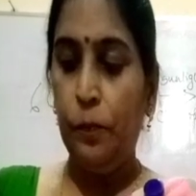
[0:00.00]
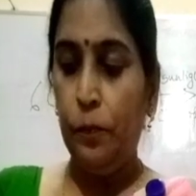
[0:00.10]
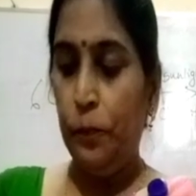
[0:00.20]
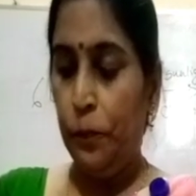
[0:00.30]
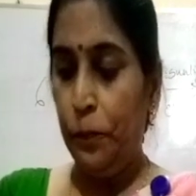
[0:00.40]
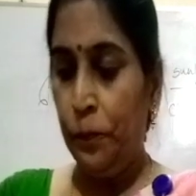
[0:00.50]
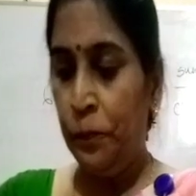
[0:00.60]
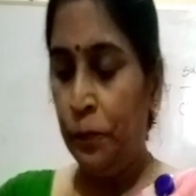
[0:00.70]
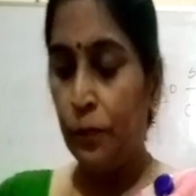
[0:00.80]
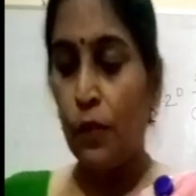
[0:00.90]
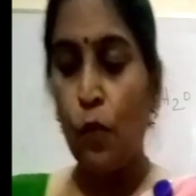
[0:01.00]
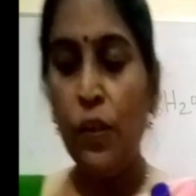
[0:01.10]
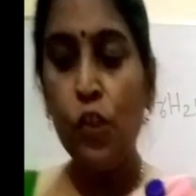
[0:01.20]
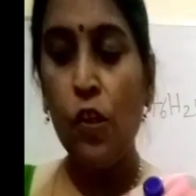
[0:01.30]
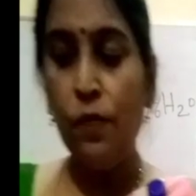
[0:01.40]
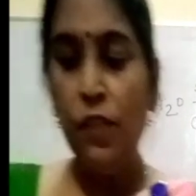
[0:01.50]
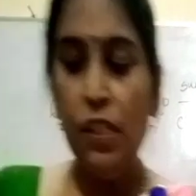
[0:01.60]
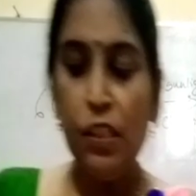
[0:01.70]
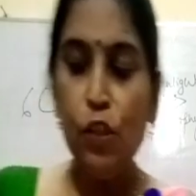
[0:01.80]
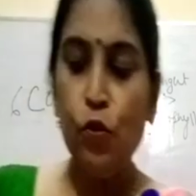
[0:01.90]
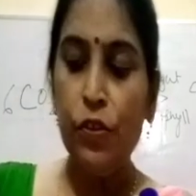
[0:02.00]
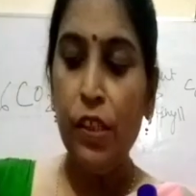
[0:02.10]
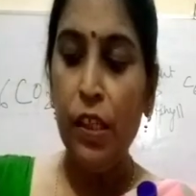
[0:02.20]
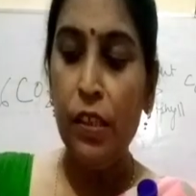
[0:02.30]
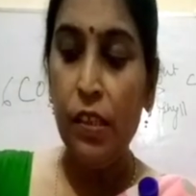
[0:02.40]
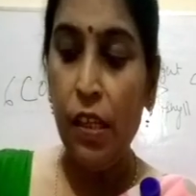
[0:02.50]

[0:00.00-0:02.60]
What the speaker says: Which of these nutrient